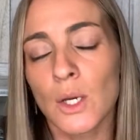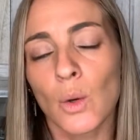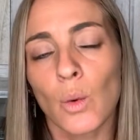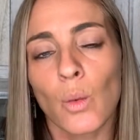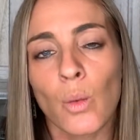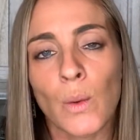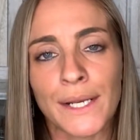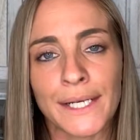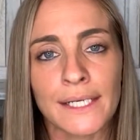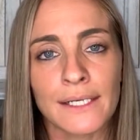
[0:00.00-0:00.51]

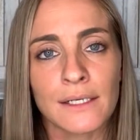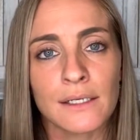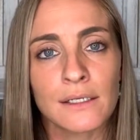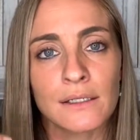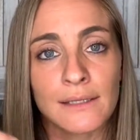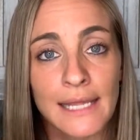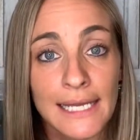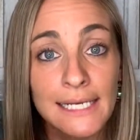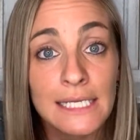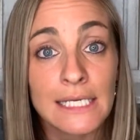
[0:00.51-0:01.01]
when
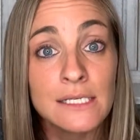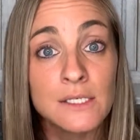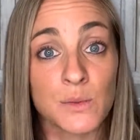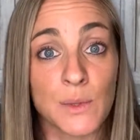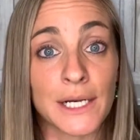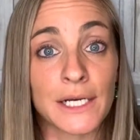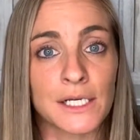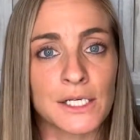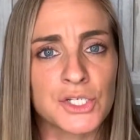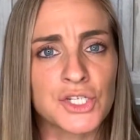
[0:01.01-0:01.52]
that he is
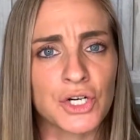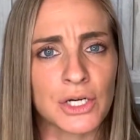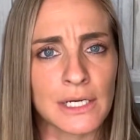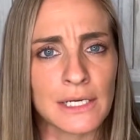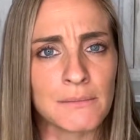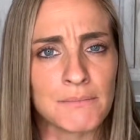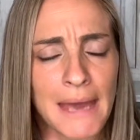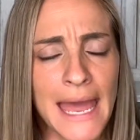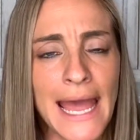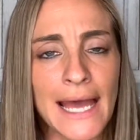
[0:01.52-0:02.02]
wearing
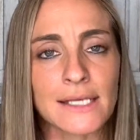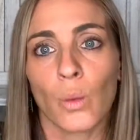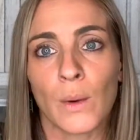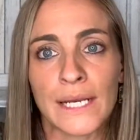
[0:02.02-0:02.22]
during Mass.